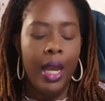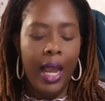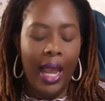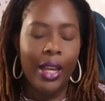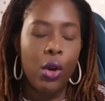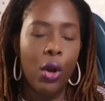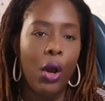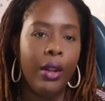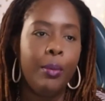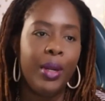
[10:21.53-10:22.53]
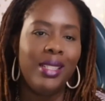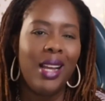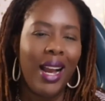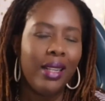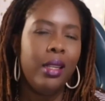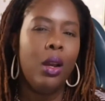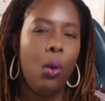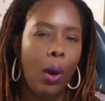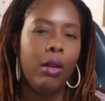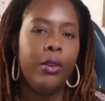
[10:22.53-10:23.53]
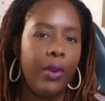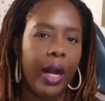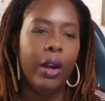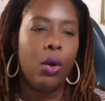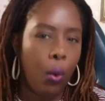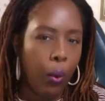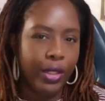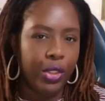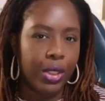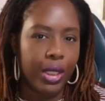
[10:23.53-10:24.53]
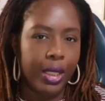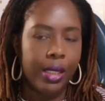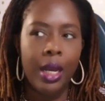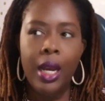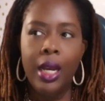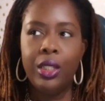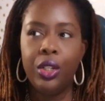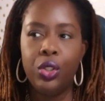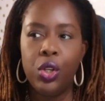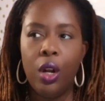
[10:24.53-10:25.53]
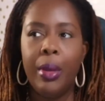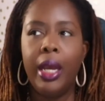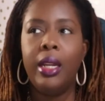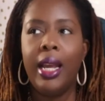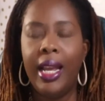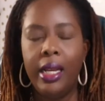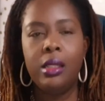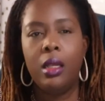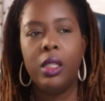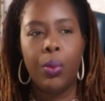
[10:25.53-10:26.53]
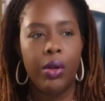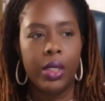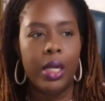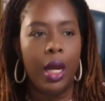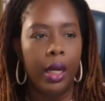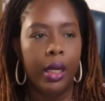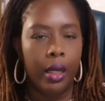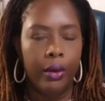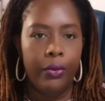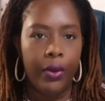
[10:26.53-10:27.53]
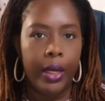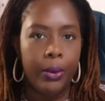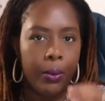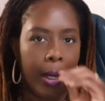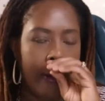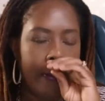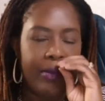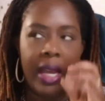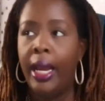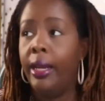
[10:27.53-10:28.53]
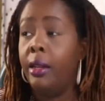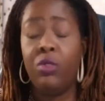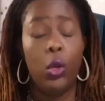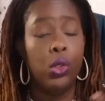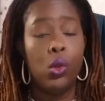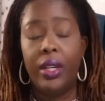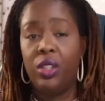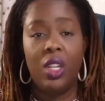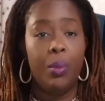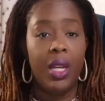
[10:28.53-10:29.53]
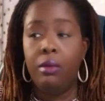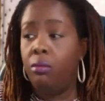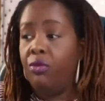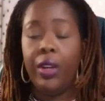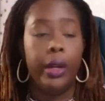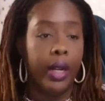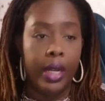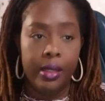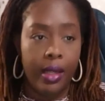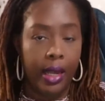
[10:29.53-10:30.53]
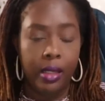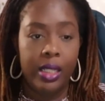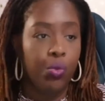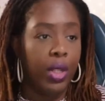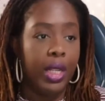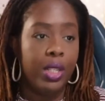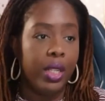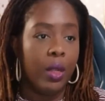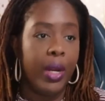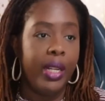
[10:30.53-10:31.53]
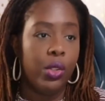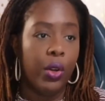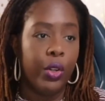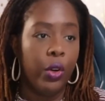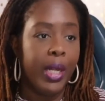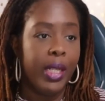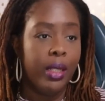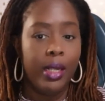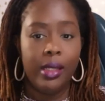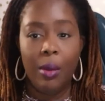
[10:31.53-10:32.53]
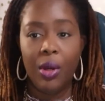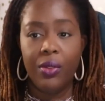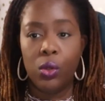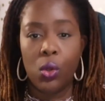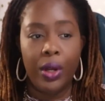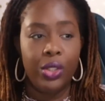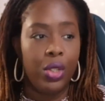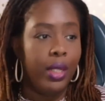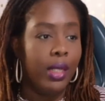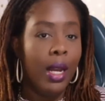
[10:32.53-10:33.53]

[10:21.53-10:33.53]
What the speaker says: and call it, but it's asking qualifier questions to determine, is this person a good fit, right? And those questions could be various things. It really just depends on your business. Some of those questions